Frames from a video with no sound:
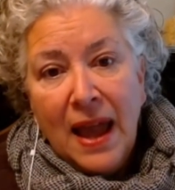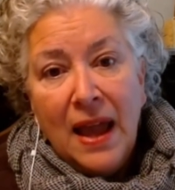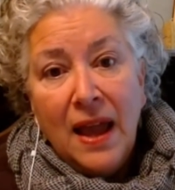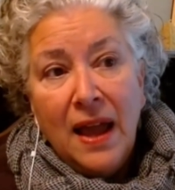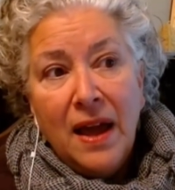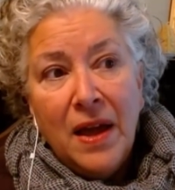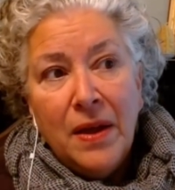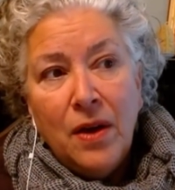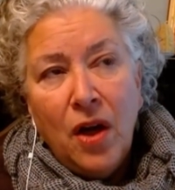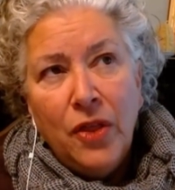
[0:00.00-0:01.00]

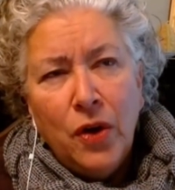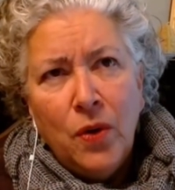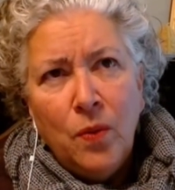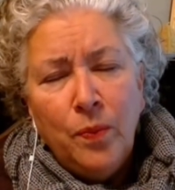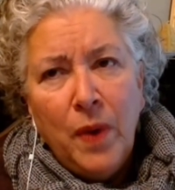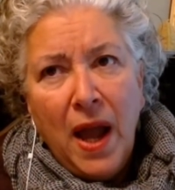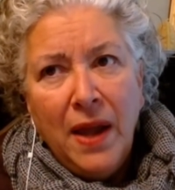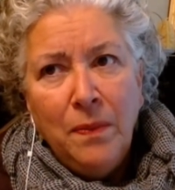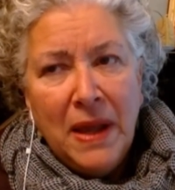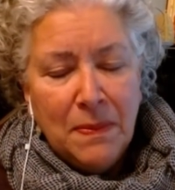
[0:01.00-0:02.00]
Although I
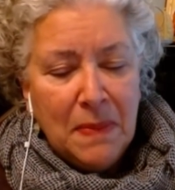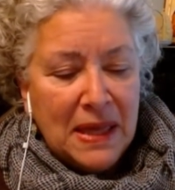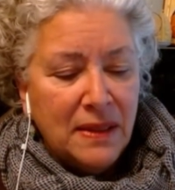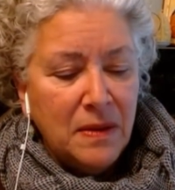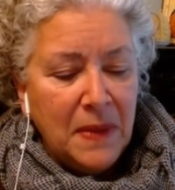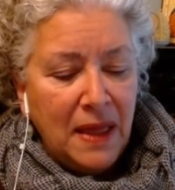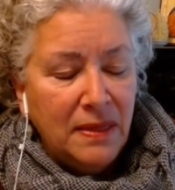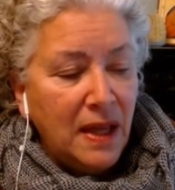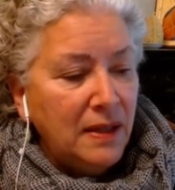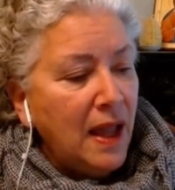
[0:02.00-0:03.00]
might bake them and
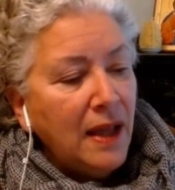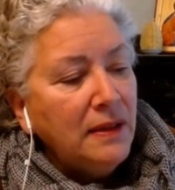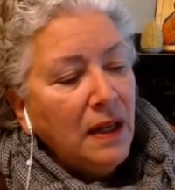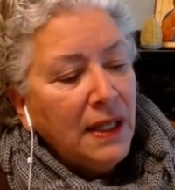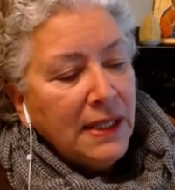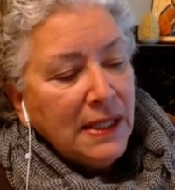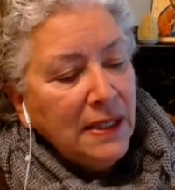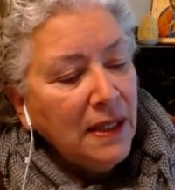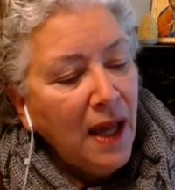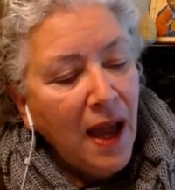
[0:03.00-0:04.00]
then add the
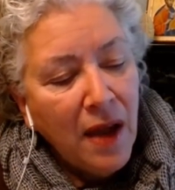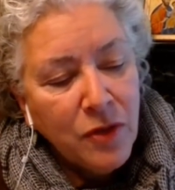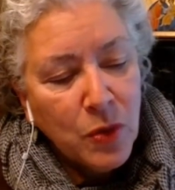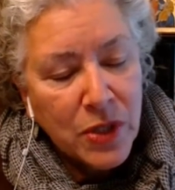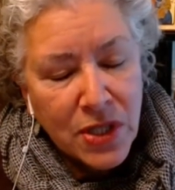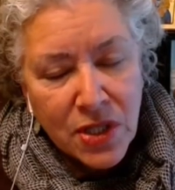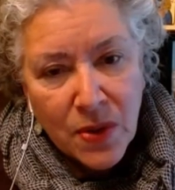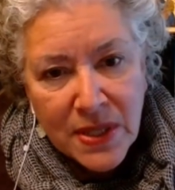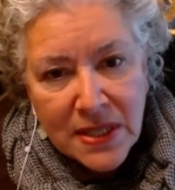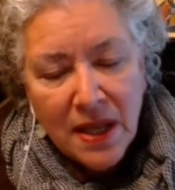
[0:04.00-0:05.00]
honey afterwards so
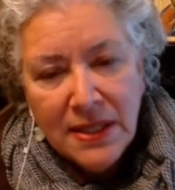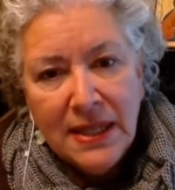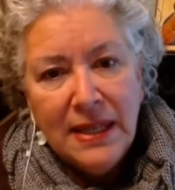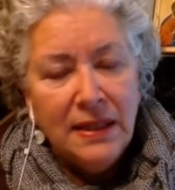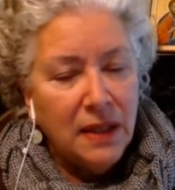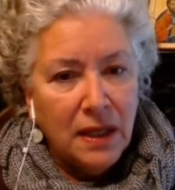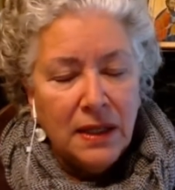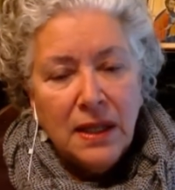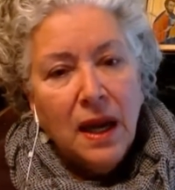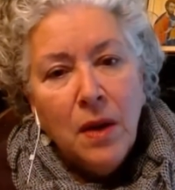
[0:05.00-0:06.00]
as not to heat the
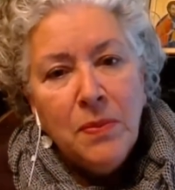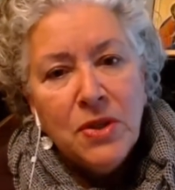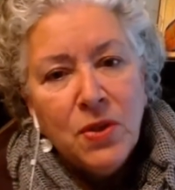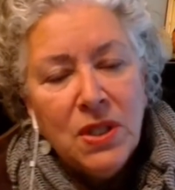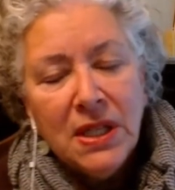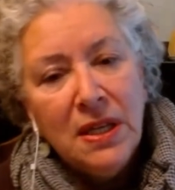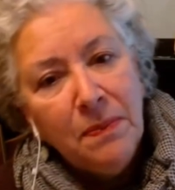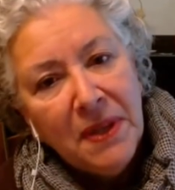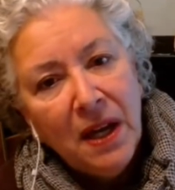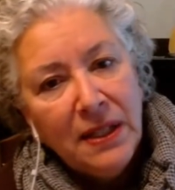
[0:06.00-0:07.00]
honey up, so to keep
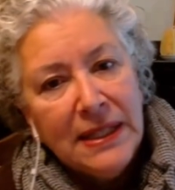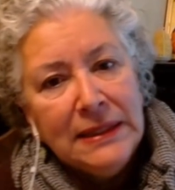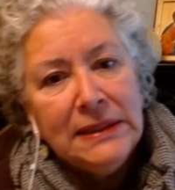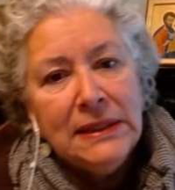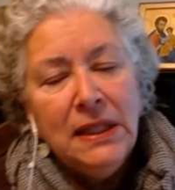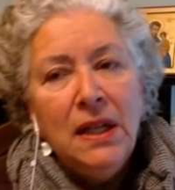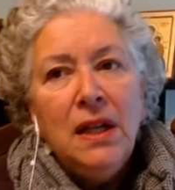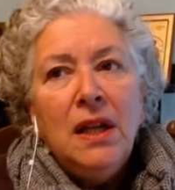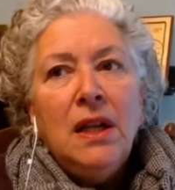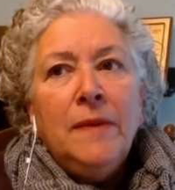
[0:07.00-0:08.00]
the honey's
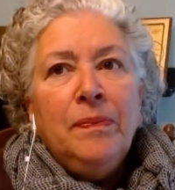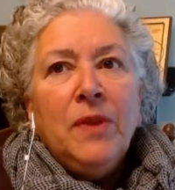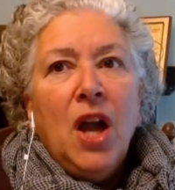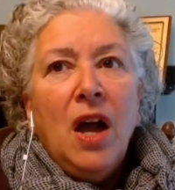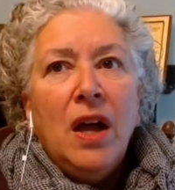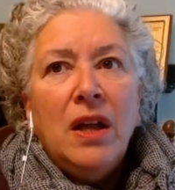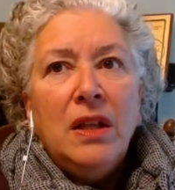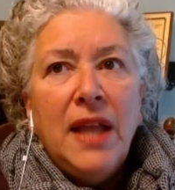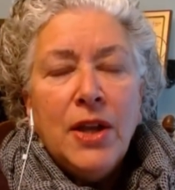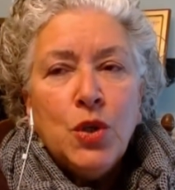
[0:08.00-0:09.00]

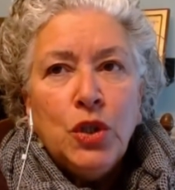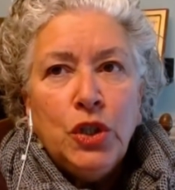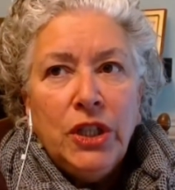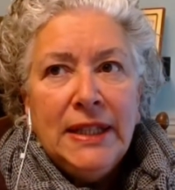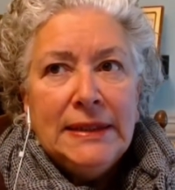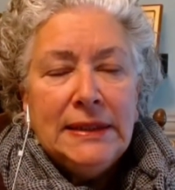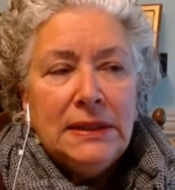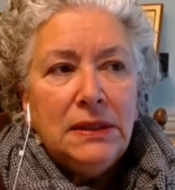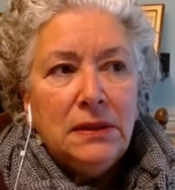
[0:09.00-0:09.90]
natural goodness